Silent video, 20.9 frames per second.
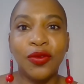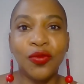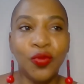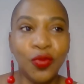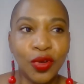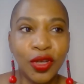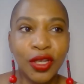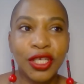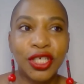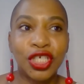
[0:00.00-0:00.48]

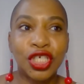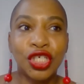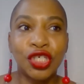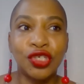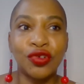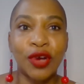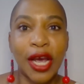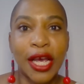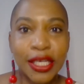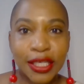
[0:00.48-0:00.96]
really
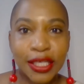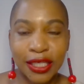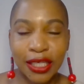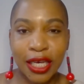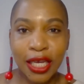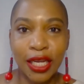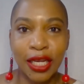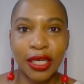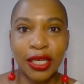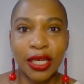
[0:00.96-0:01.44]
stress
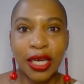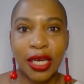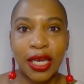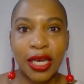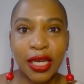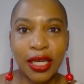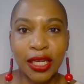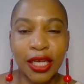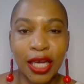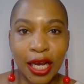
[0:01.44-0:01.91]
hitting the
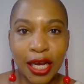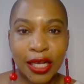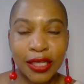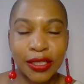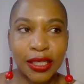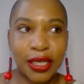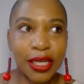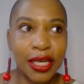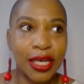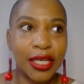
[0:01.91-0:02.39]
end
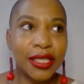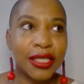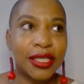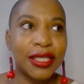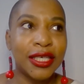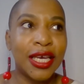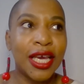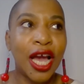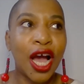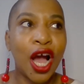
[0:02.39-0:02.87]

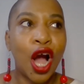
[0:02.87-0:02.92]
consonants,